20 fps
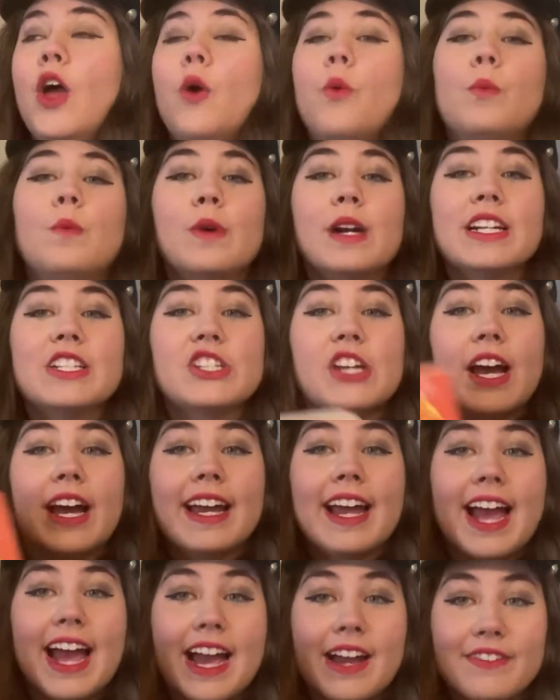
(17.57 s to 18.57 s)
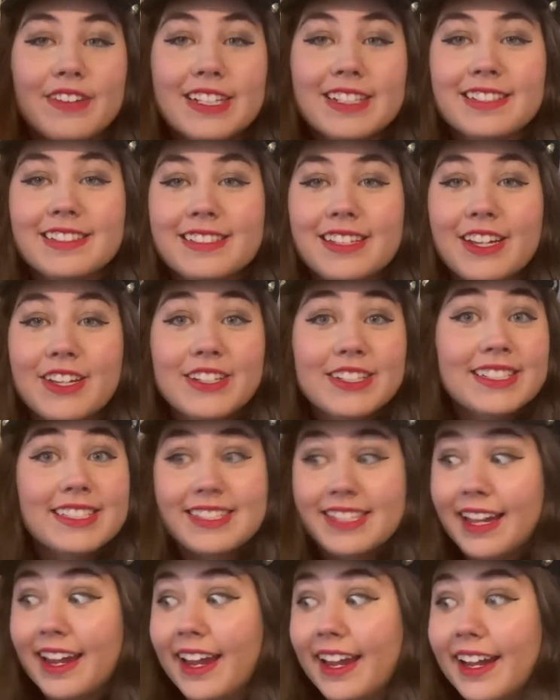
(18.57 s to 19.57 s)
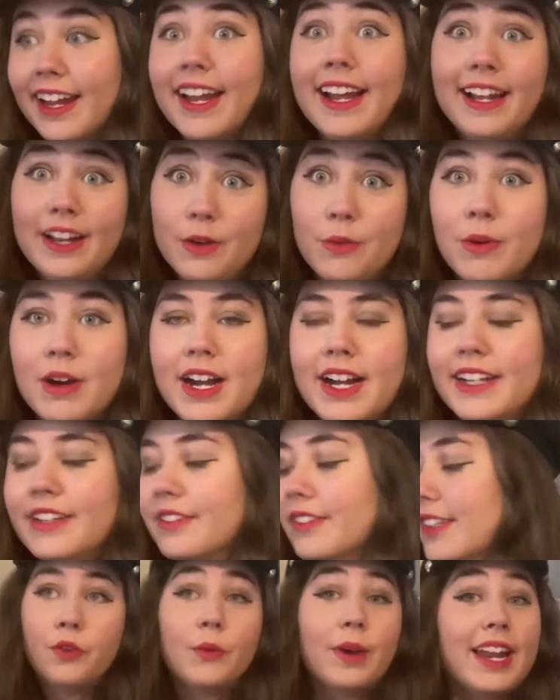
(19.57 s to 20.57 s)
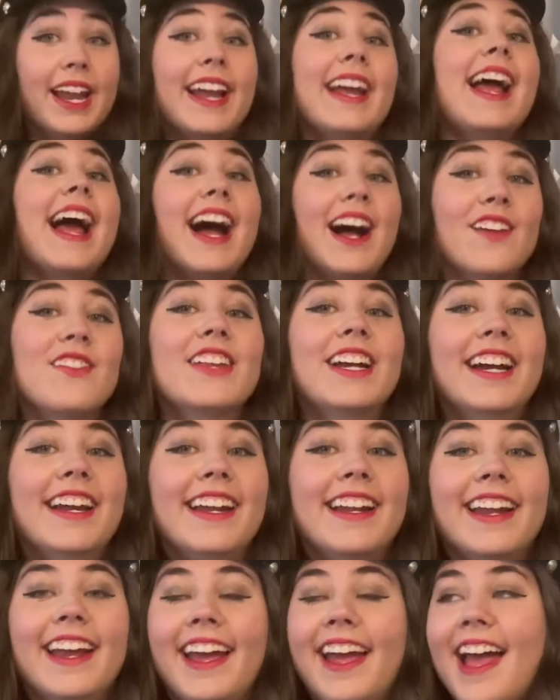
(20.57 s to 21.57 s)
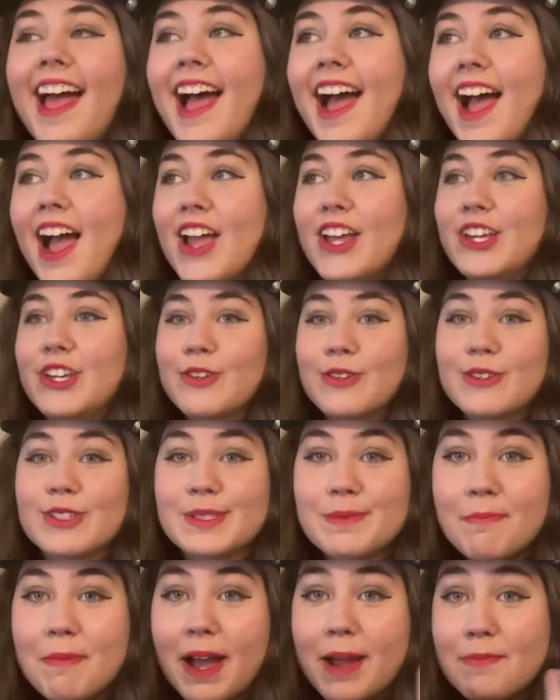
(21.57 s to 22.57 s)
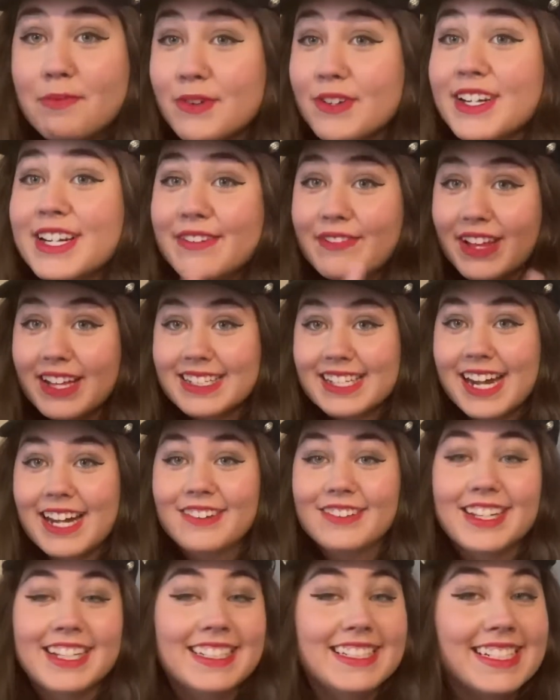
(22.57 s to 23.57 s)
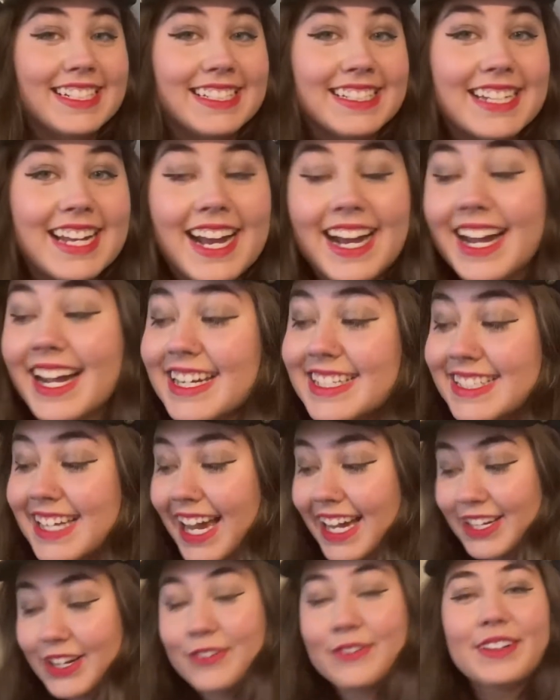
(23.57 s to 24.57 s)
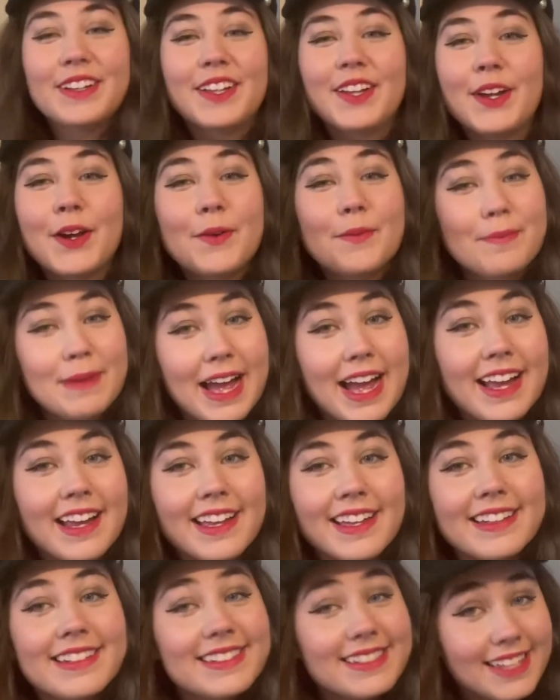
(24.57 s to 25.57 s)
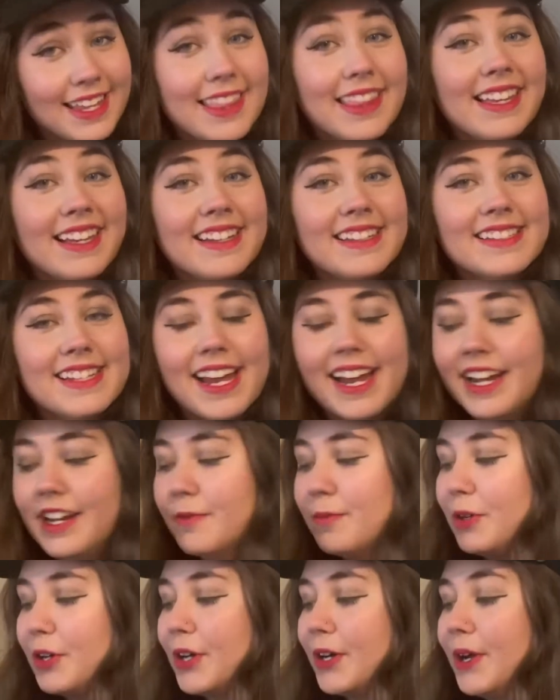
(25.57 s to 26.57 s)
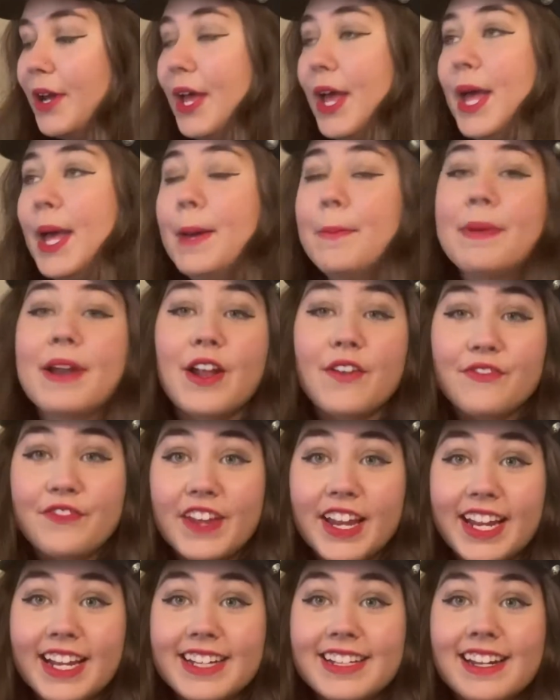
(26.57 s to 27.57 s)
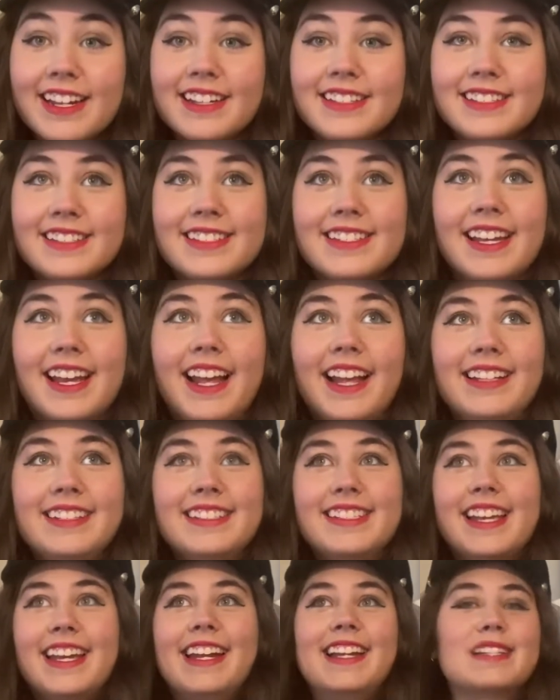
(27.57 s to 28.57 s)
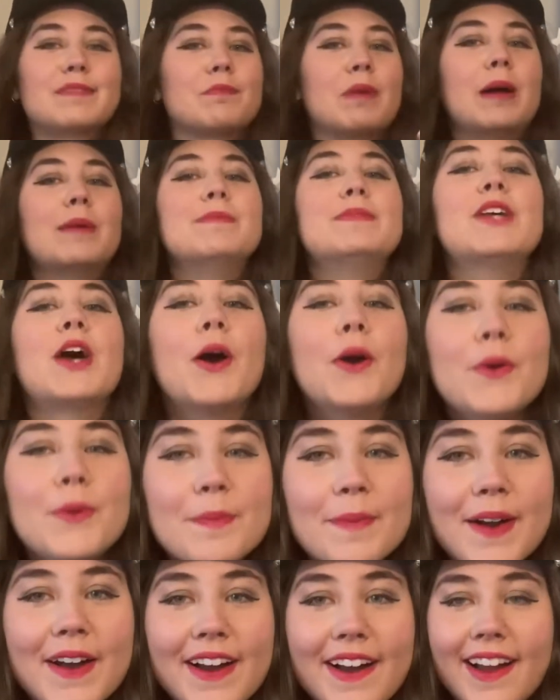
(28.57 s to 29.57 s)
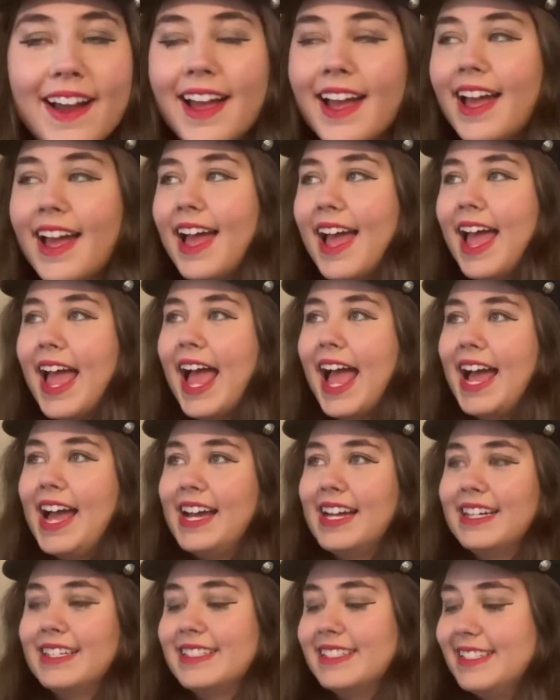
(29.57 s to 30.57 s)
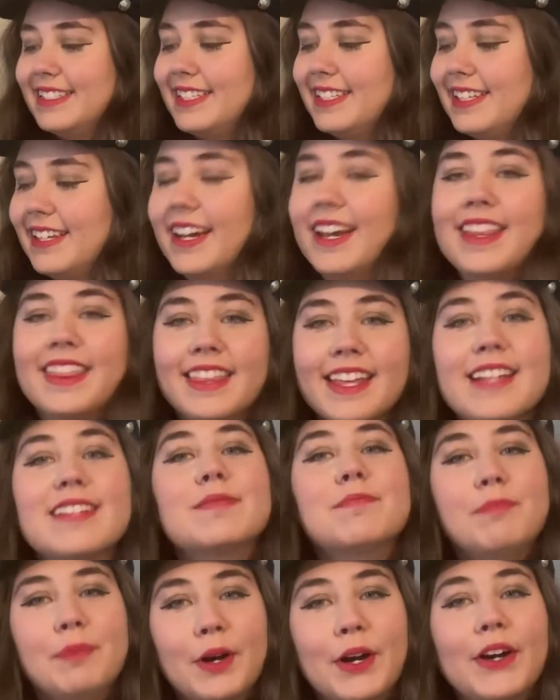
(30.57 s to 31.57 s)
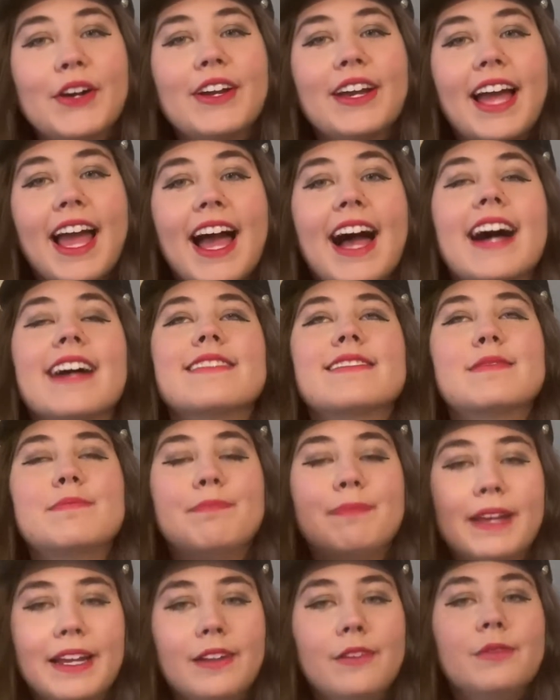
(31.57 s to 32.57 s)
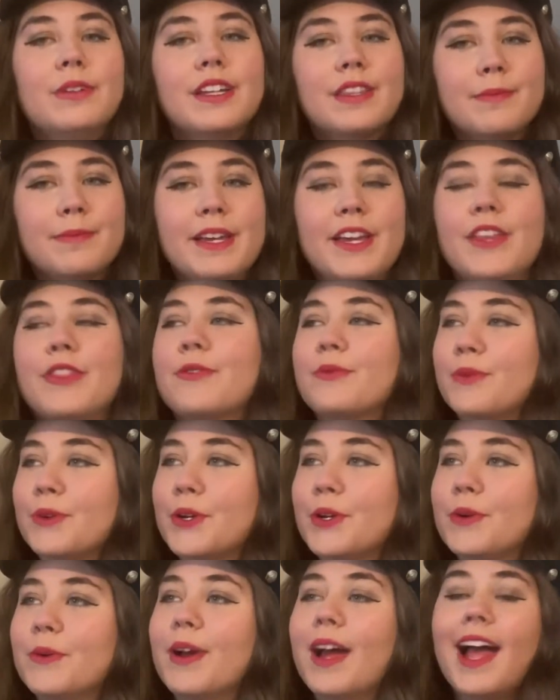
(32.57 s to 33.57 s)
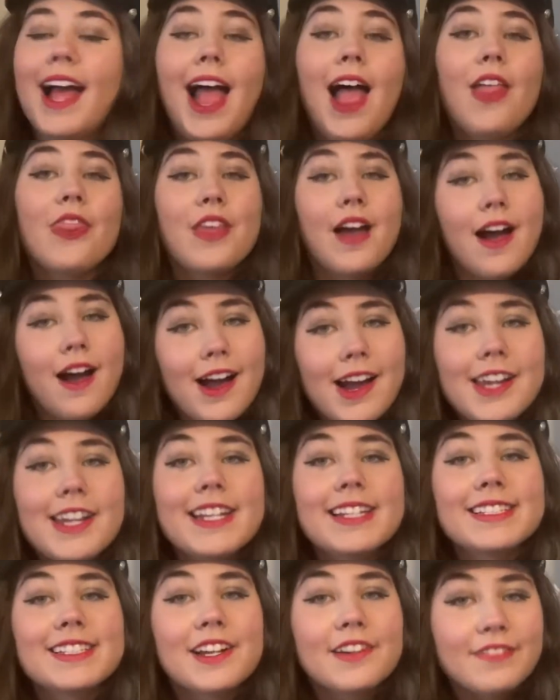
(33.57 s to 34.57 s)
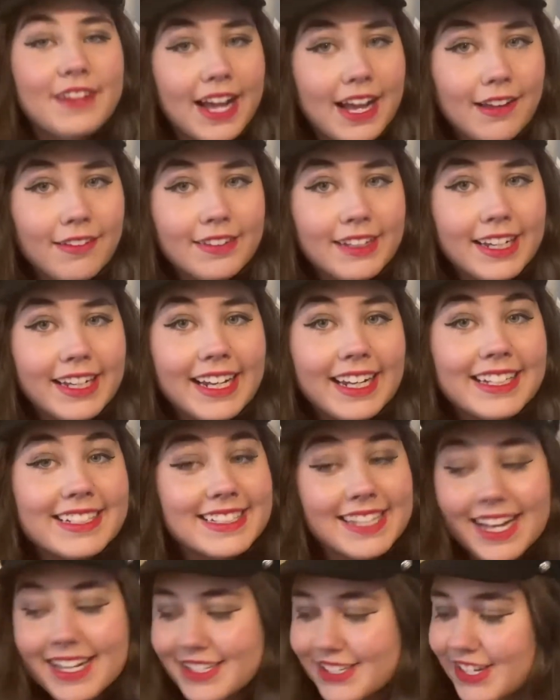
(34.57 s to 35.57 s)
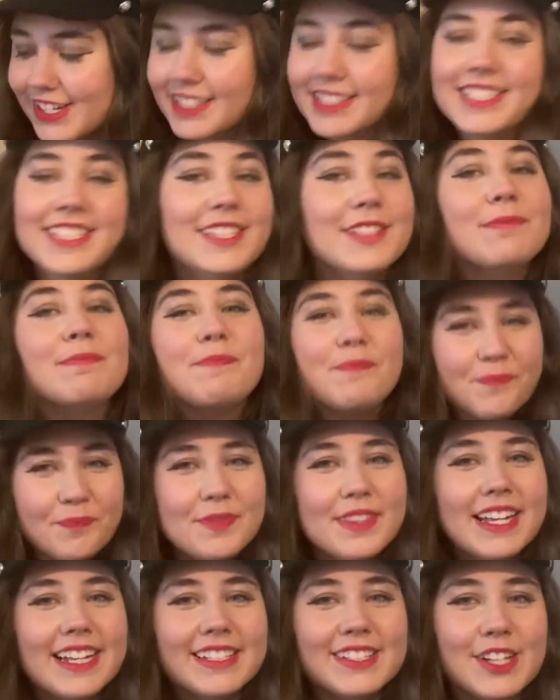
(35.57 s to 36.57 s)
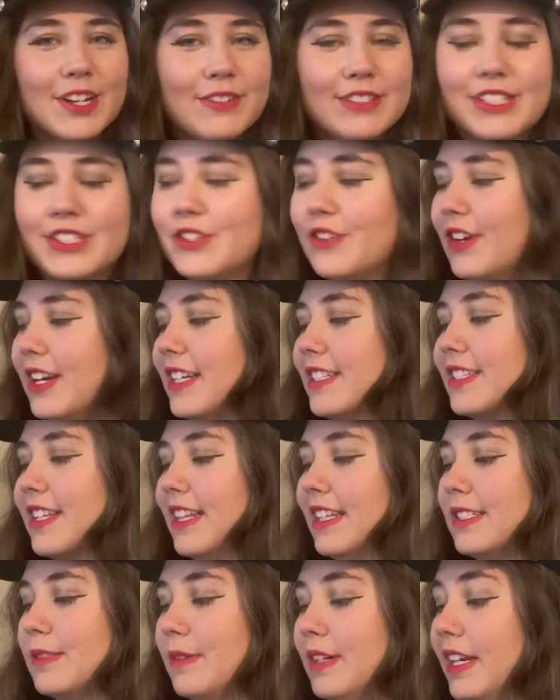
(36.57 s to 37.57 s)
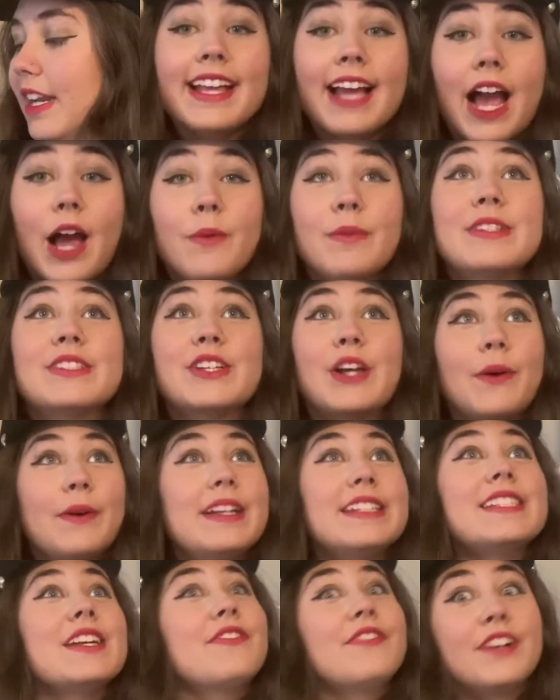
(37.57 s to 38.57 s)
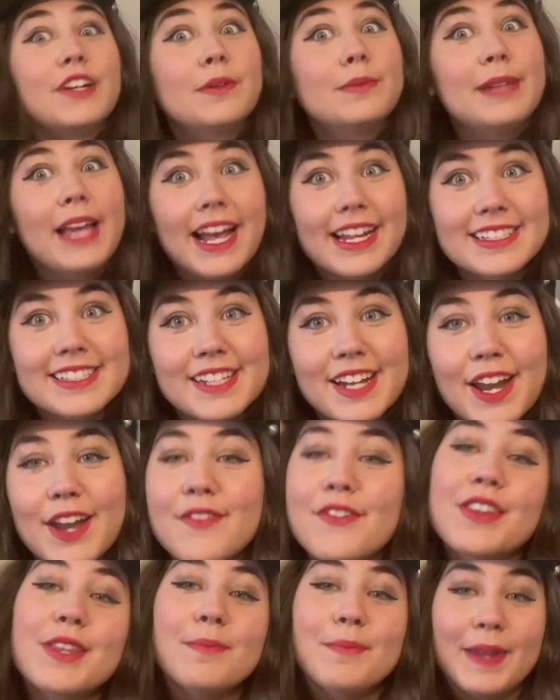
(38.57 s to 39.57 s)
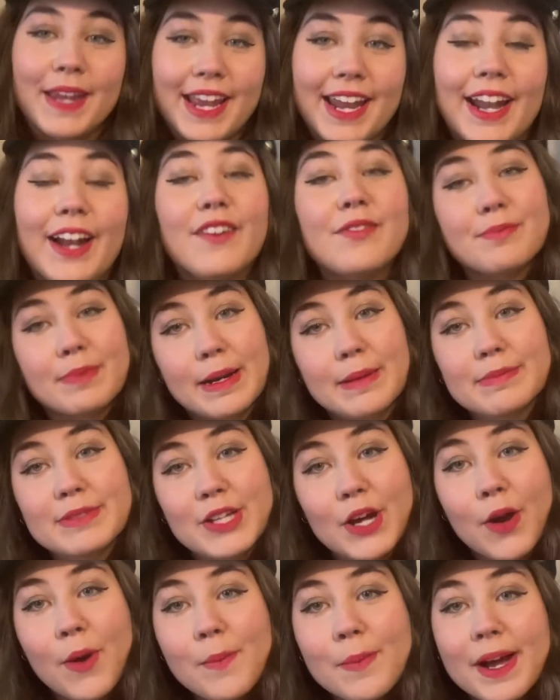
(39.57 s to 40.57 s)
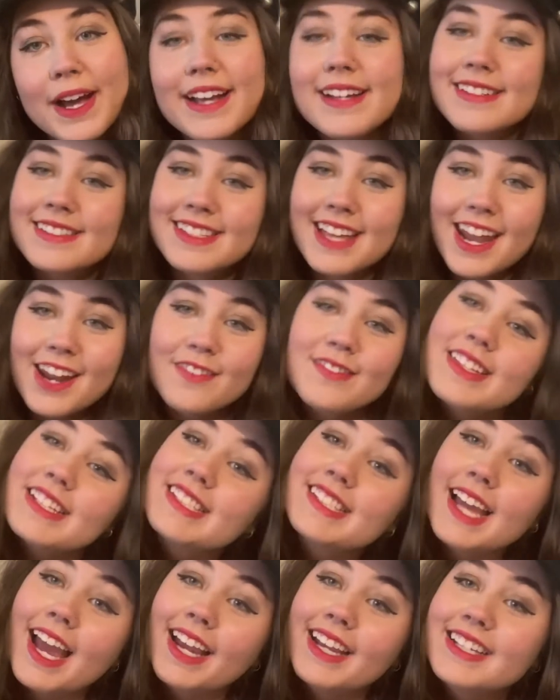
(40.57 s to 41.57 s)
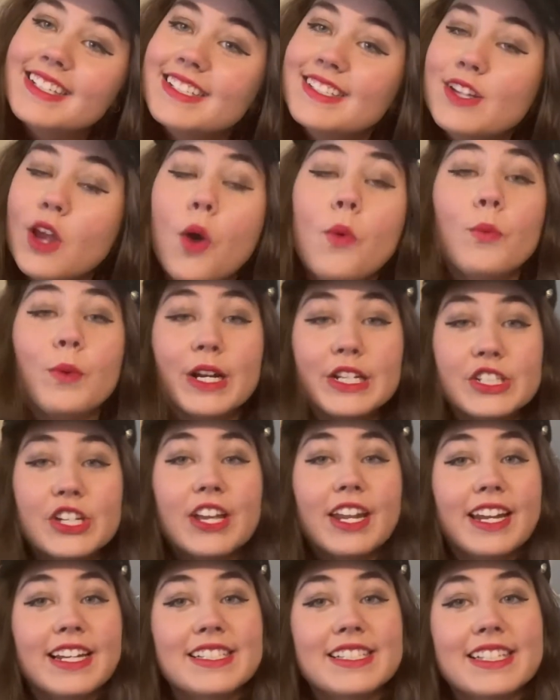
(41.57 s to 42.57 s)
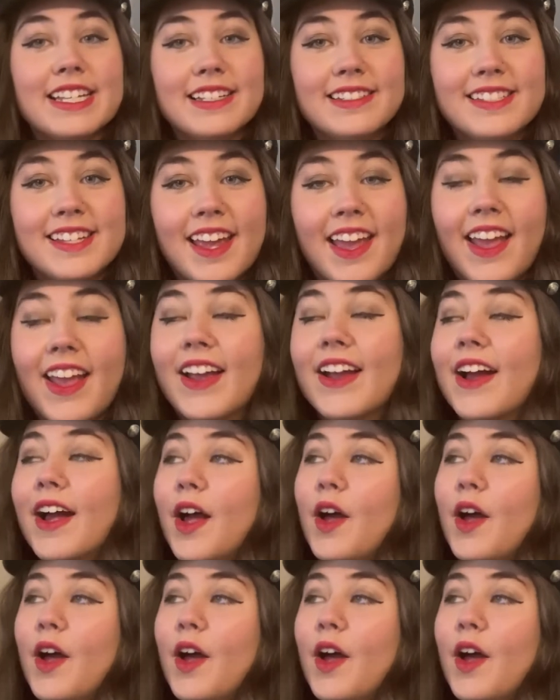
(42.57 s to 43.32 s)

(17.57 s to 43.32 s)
which I haven't seen in a while. When I outline, I use my previous outlines as guides. I don't really go back to this anymore, but I figured since it is preptober and this book has been with me through the hardest of outlining sessions, it's going to join us in this one. I was going to film yesterday for the beginning of preptober instead of the second, which it is today,